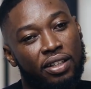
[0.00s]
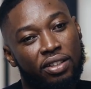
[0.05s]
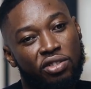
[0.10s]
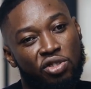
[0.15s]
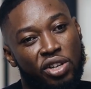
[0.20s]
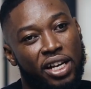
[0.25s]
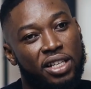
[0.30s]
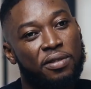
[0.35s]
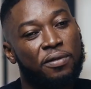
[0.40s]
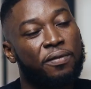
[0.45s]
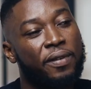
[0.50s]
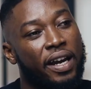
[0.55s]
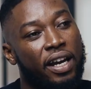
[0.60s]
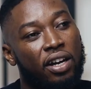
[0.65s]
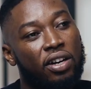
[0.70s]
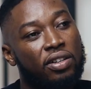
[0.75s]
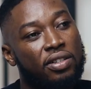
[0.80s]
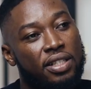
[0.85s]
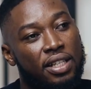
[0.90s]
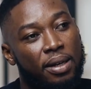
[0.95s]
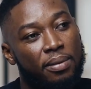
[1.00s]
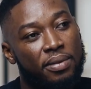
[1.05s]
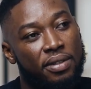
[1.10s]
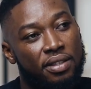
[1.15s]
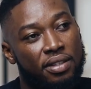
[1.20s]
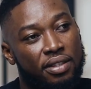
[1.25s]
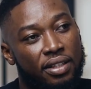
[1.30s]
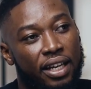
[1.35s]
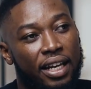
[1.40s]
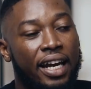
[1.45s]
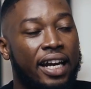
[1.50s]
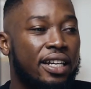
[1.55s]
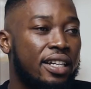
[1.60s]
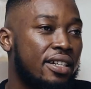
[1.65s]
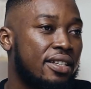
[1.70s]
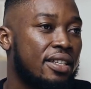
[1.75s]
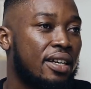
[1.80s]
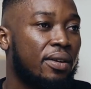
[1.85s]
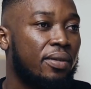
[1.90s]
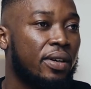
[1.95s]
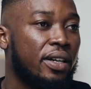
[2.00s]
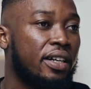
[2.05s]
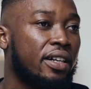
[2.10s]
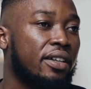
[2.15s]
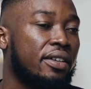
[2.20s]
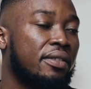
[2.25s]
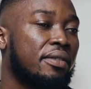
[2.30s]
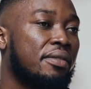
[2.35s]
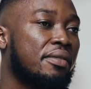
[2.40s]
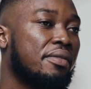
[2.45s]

trying to find concepts and ideas that work.